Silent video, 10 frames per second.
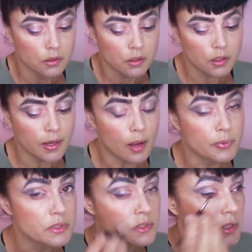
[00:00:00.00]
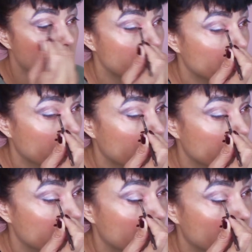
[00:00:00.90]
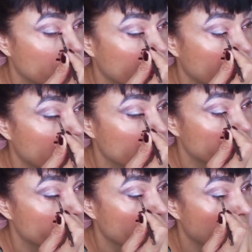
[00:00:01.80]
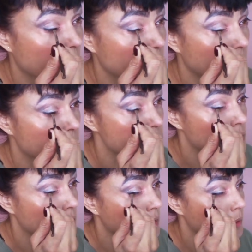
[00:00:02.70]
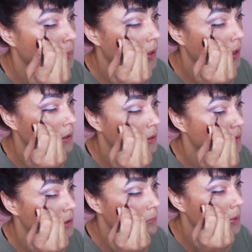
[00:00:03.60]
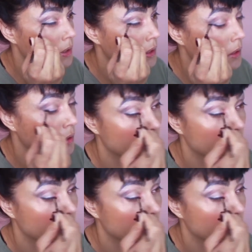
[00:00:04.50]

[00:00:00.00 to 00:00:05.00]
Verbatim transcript: It happens. It could be, a, uh, you know, what I had on before if I used a cleaning product. It can be